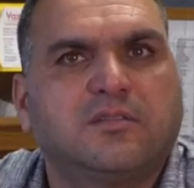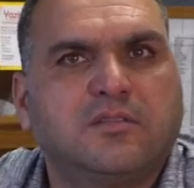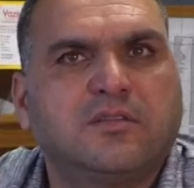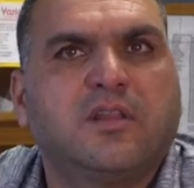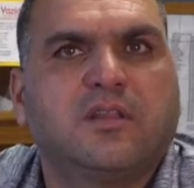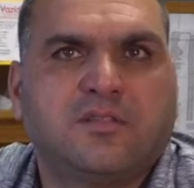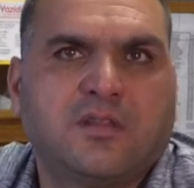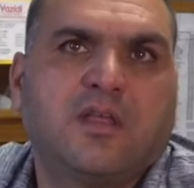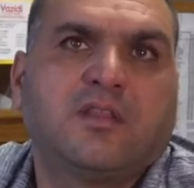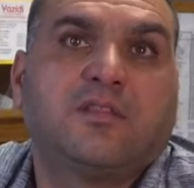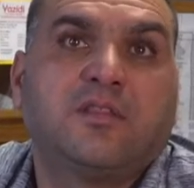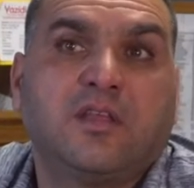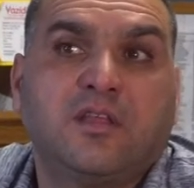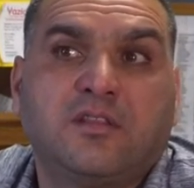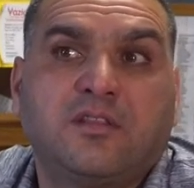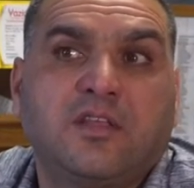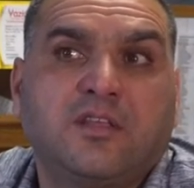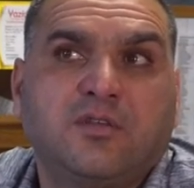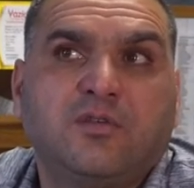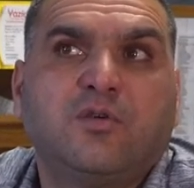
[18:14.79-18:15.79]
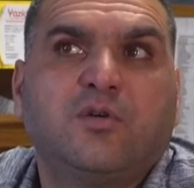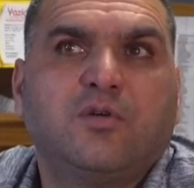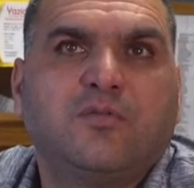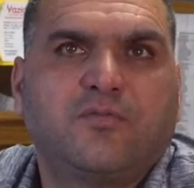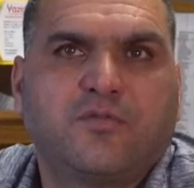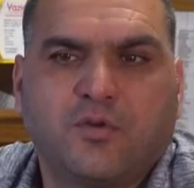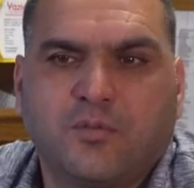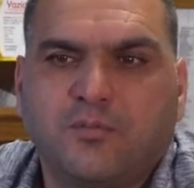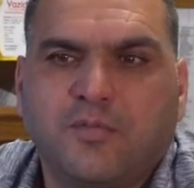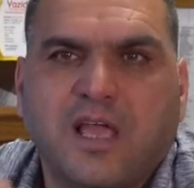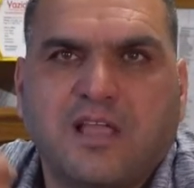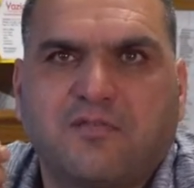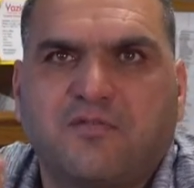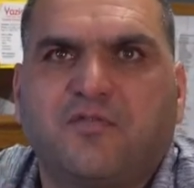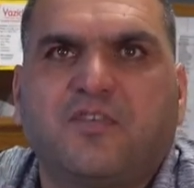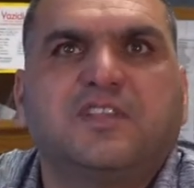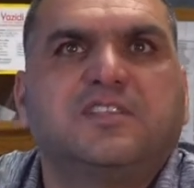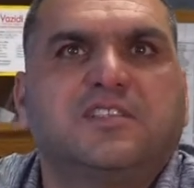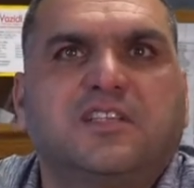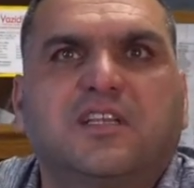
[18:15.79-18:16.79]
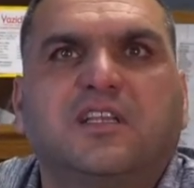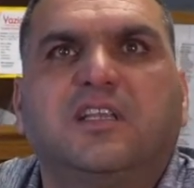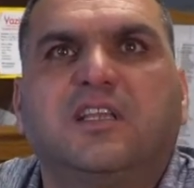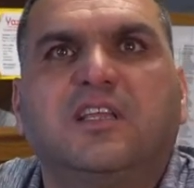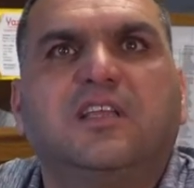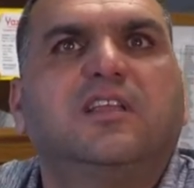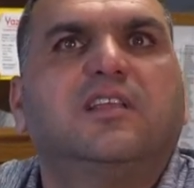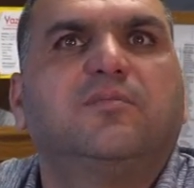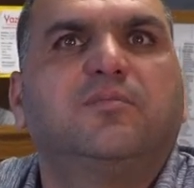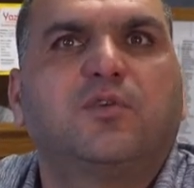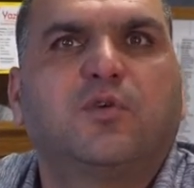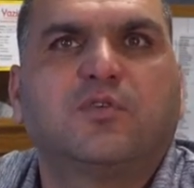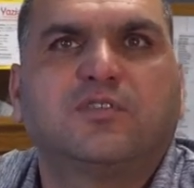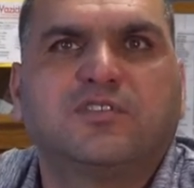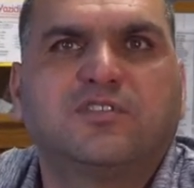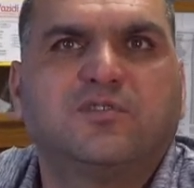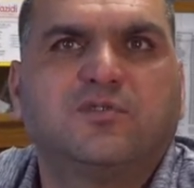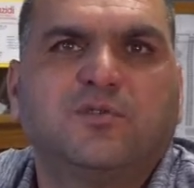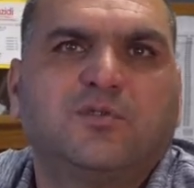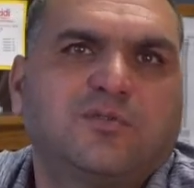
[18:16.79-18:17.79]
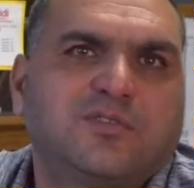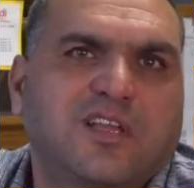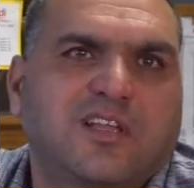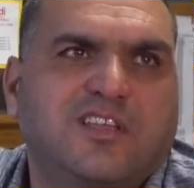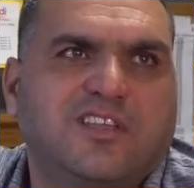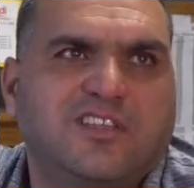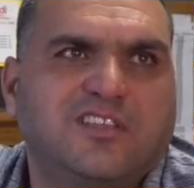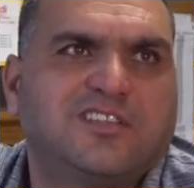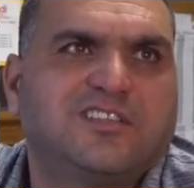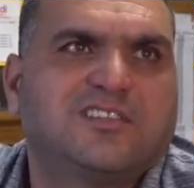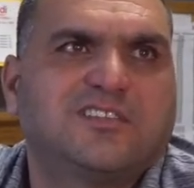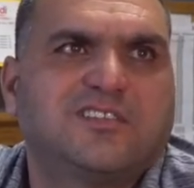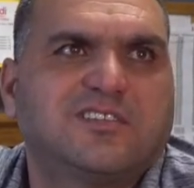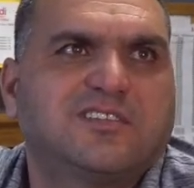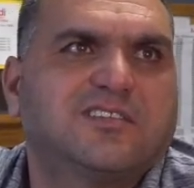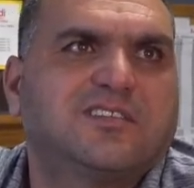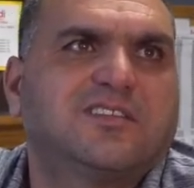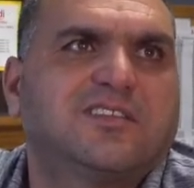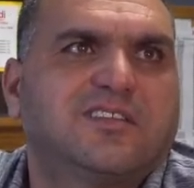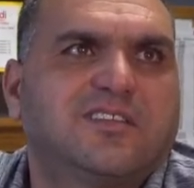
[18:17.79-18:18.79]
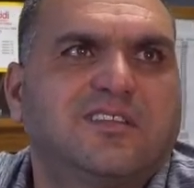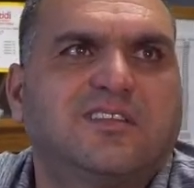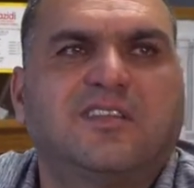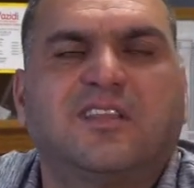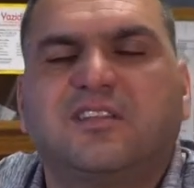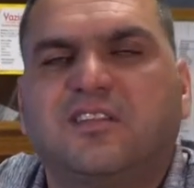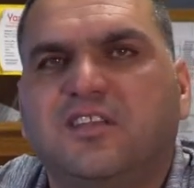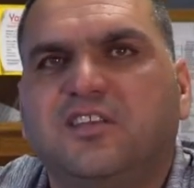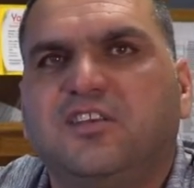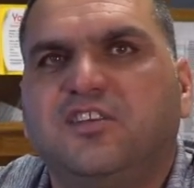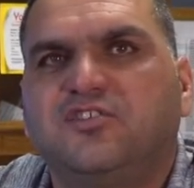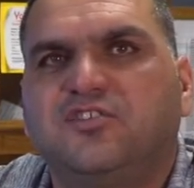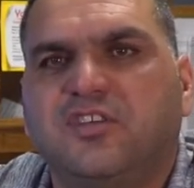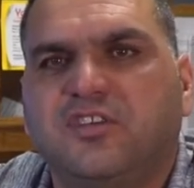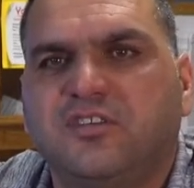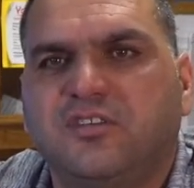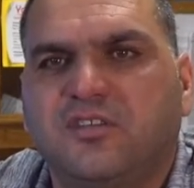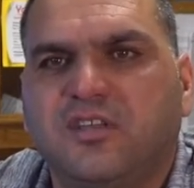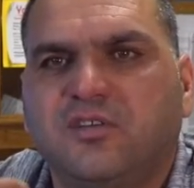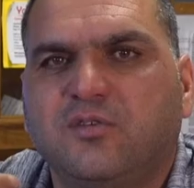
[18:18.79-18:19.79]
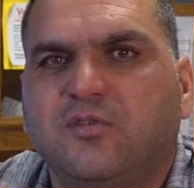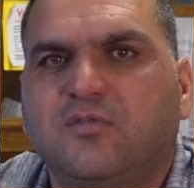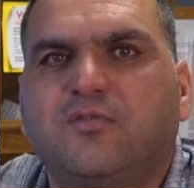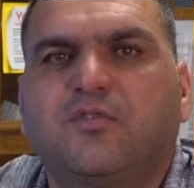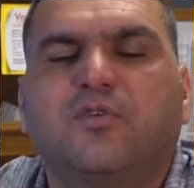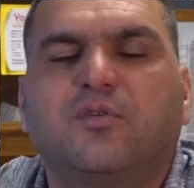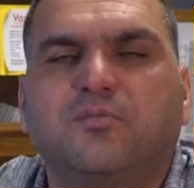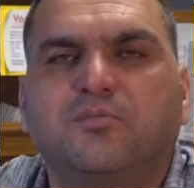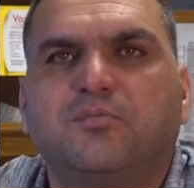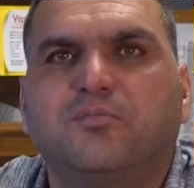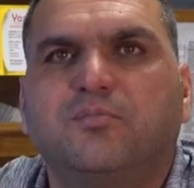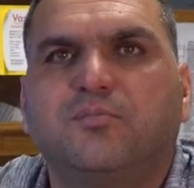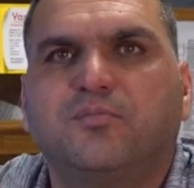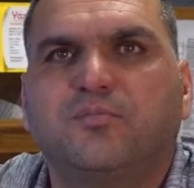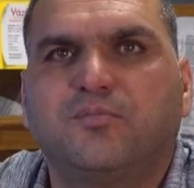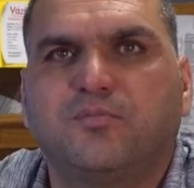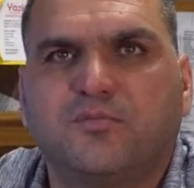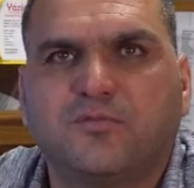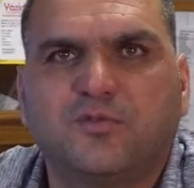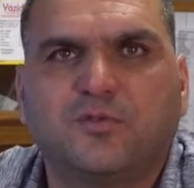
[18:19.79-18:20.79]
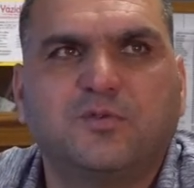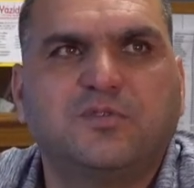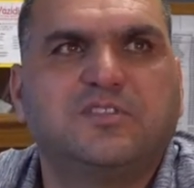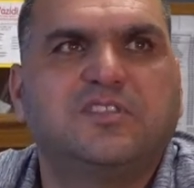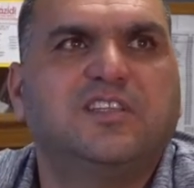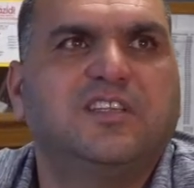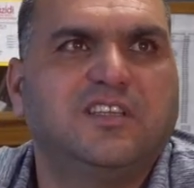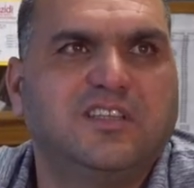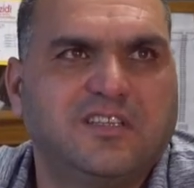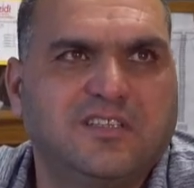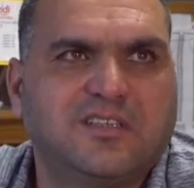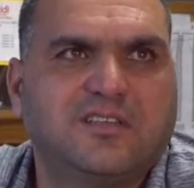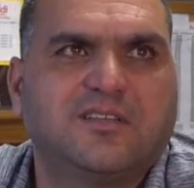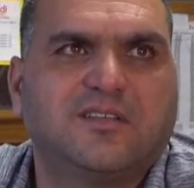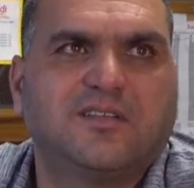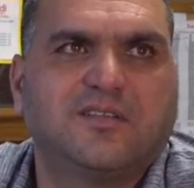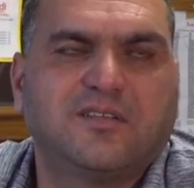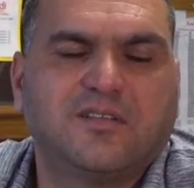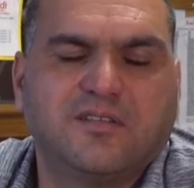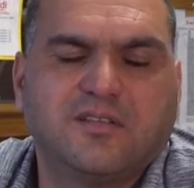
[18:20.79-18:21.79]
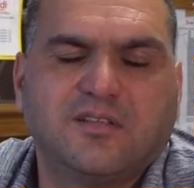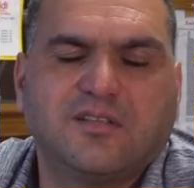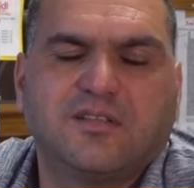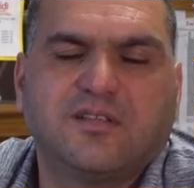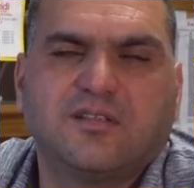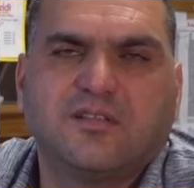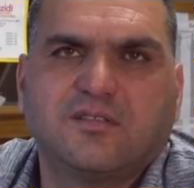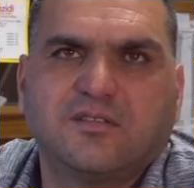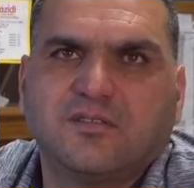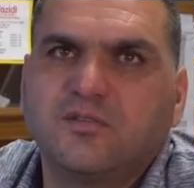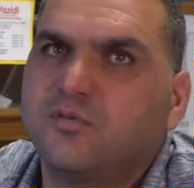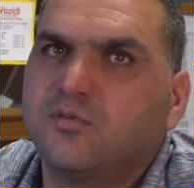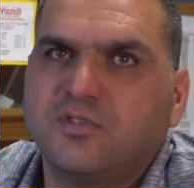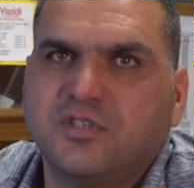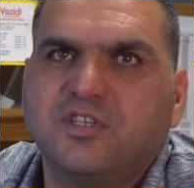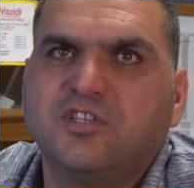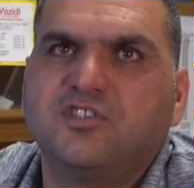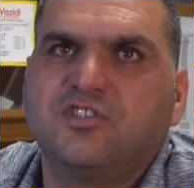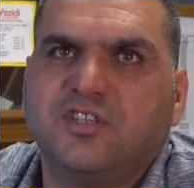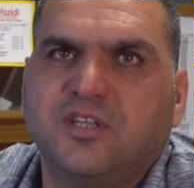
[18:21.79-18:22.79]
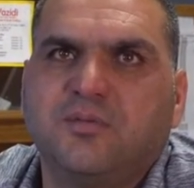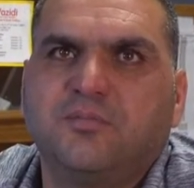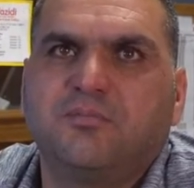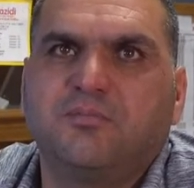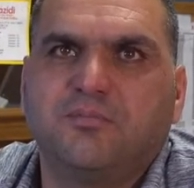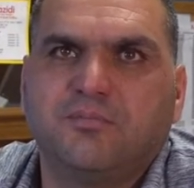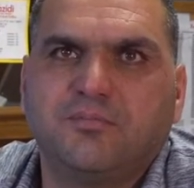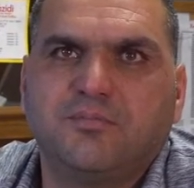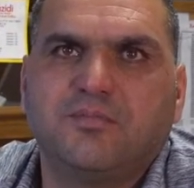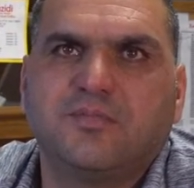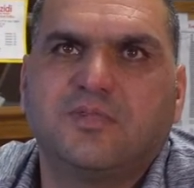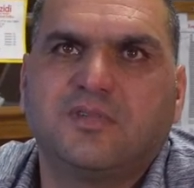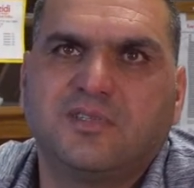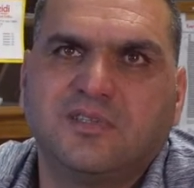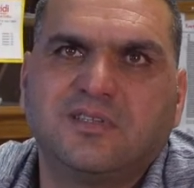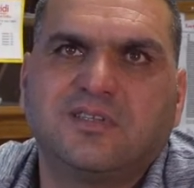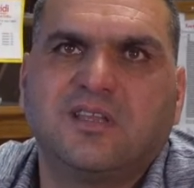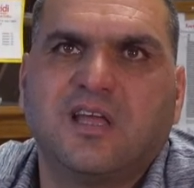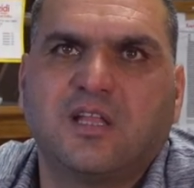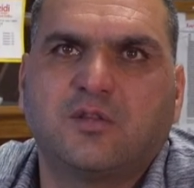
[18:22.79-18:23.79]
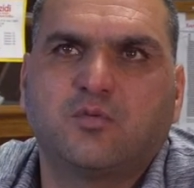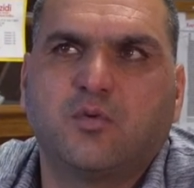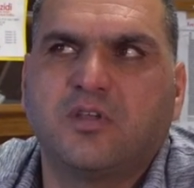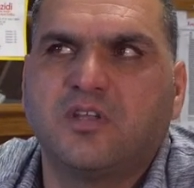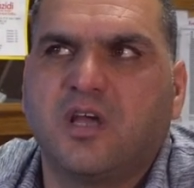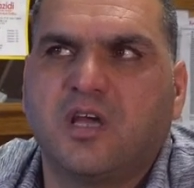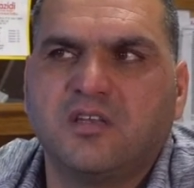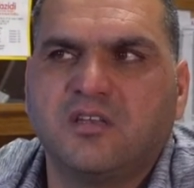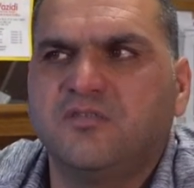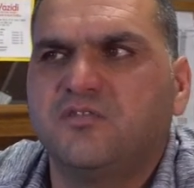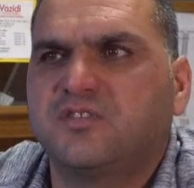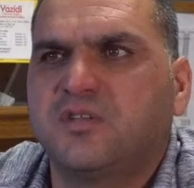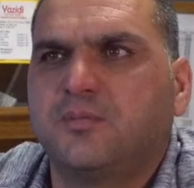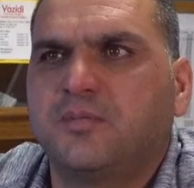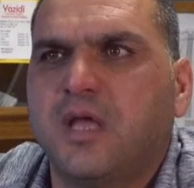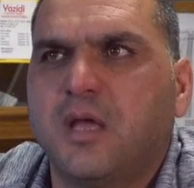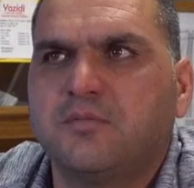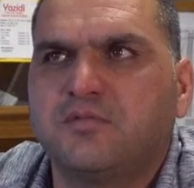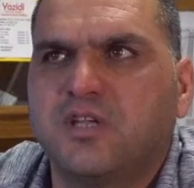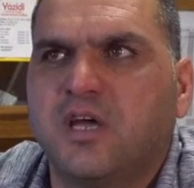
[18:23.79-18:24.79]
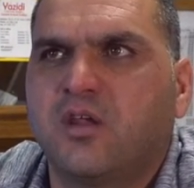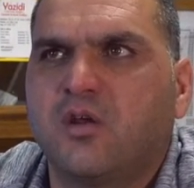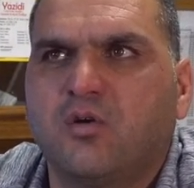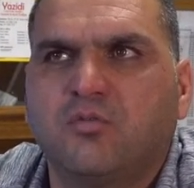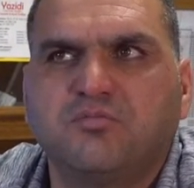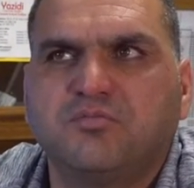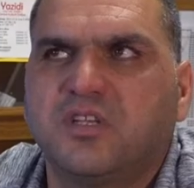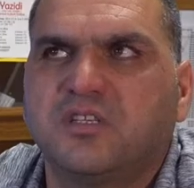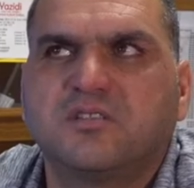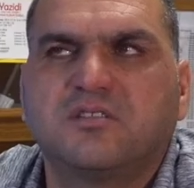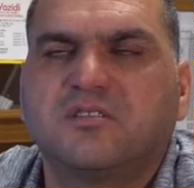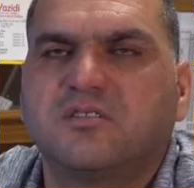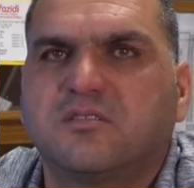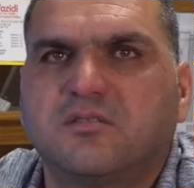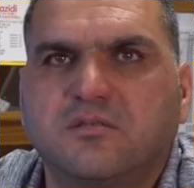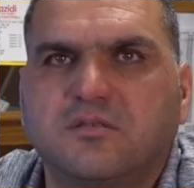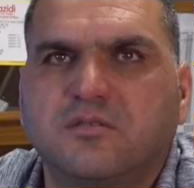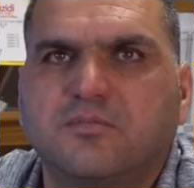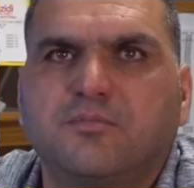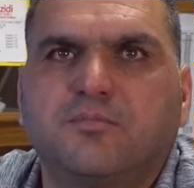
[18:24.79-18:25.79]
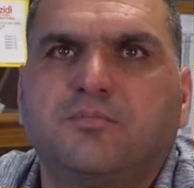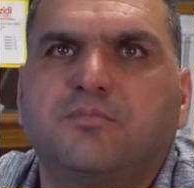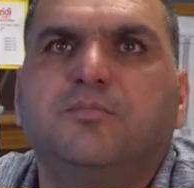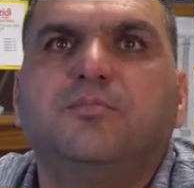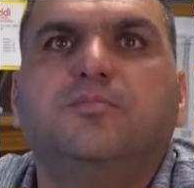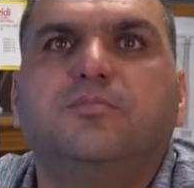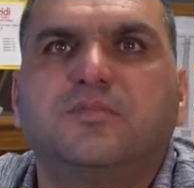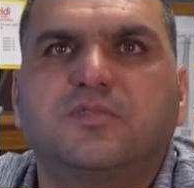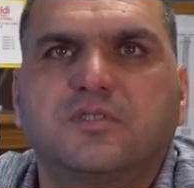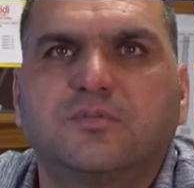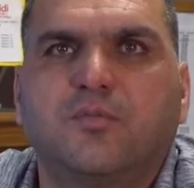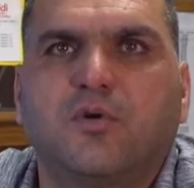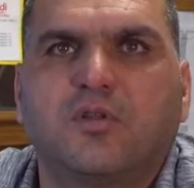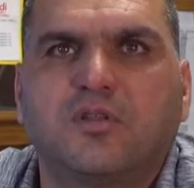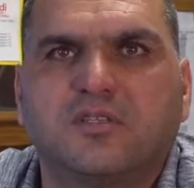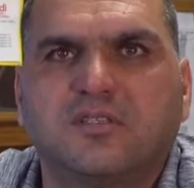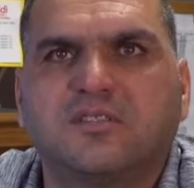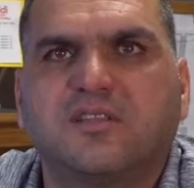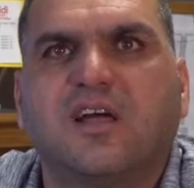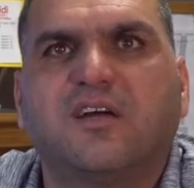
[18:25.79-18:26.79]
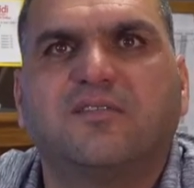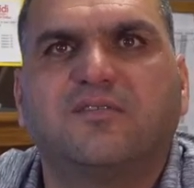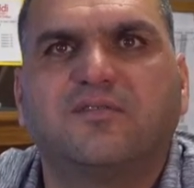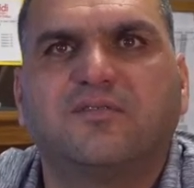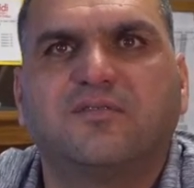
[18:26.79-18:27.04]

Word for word: th they, they know from like physically, because you know, the kids, the teenager, they know from to see. So we teach them that way, and even sometimes at home, just small stuff.